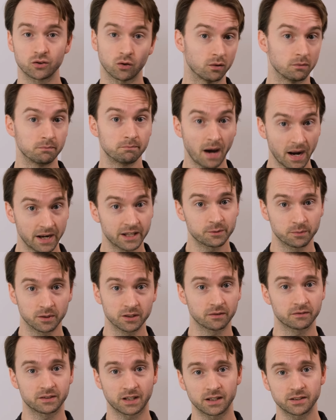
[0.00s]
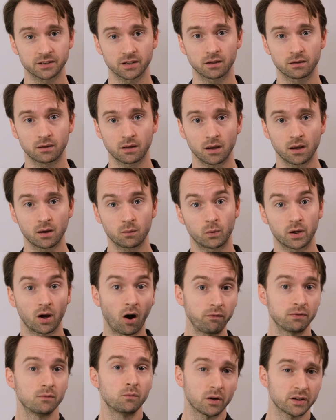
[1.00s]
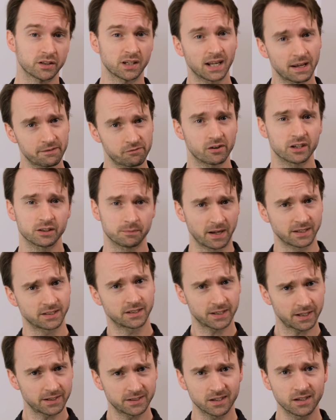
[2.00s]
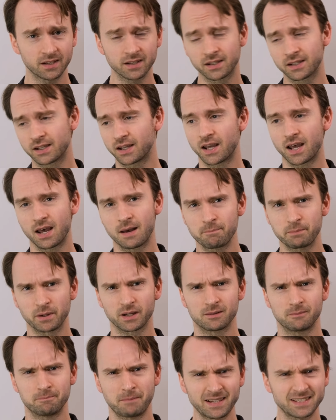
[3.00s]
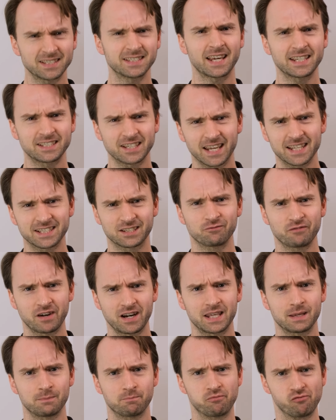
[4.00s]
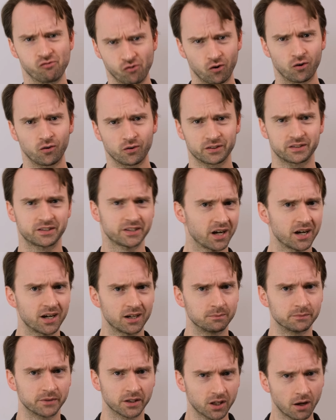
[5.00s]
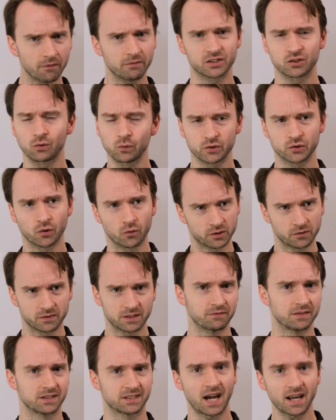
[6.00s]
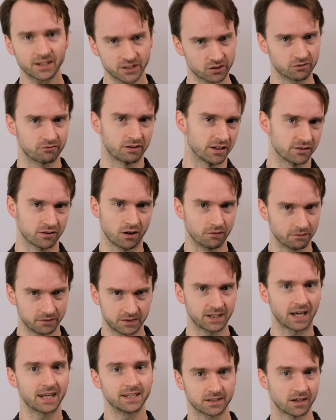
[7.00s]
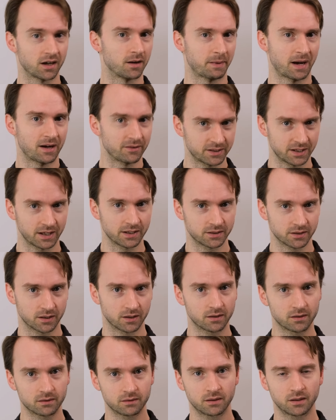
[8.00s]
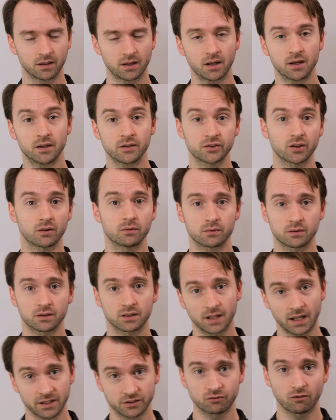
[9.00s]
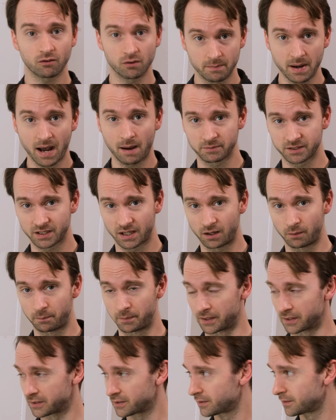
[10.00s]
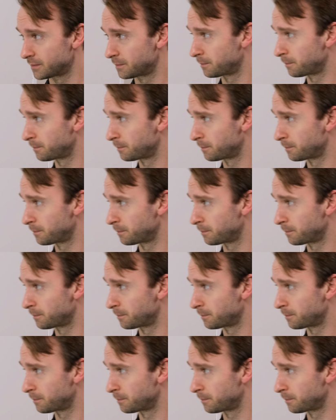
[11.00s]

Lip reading: or management of data, we often want to leverage metadata, but metadata is a really broad term that covers all sorts of different categories of data about data. So let's draw a map to help us.